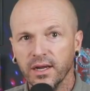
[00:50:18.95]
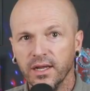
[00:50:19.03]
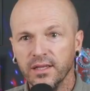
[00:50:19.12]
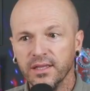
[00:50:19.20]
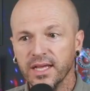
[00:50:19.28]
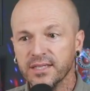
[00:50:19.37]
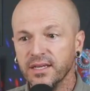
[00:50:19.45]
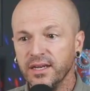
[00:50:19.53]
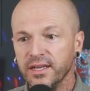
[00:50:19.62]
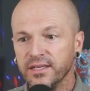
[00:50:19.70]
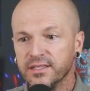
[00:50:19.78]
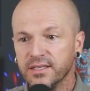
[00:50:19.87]
unless it
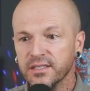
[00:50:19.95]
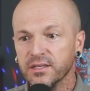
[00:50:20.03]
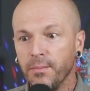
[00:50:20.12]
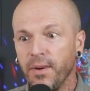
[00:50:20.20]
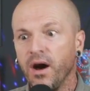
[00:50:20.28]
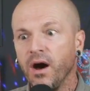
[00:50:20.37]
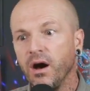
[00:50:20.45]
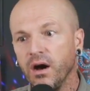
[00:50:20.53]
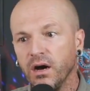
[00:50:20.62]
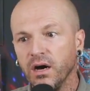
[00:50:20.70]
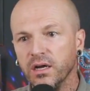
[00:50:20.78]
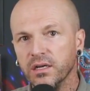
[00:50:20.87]
exists
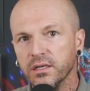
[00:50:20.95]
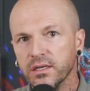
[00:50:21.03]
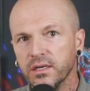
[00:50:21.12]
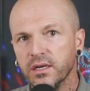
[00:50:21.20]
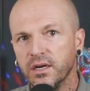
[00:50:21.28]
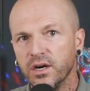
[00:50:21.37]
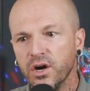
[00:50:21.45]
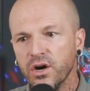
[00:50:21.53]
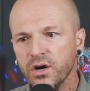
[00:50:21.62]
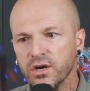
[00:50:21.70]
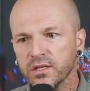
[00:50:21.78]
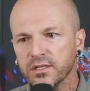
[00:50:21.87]
upon
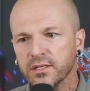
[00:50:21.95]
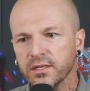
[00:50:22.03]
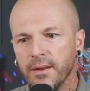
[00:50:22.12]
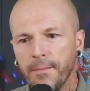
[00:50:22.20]
Earth.